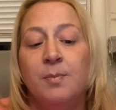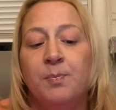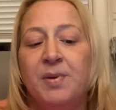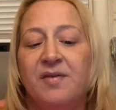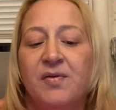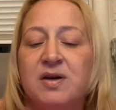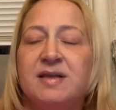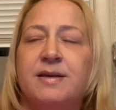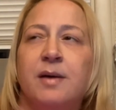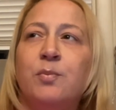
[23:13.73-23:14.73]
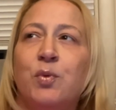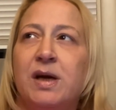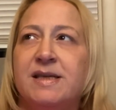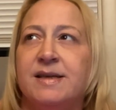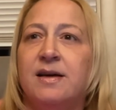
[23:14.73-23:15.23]
But for some
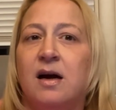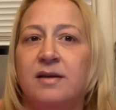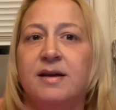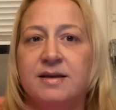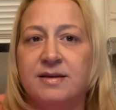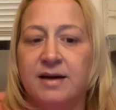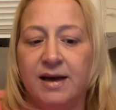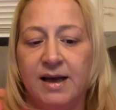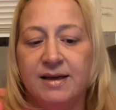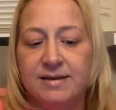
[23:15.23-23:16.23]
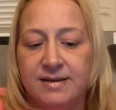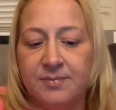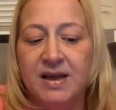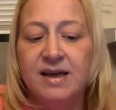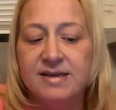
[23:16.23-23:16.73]
reason on this night,
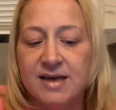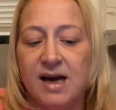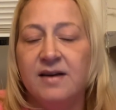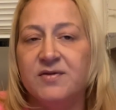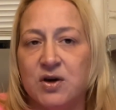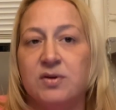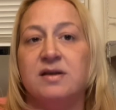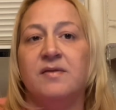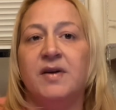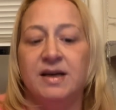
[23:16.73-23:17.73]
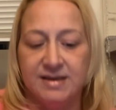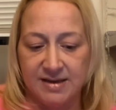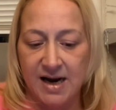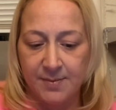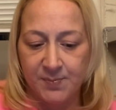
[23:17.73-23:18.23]
something inside of Joseph
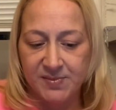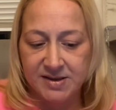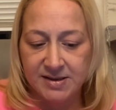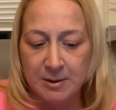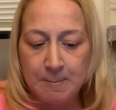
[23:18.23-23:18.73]
snaps.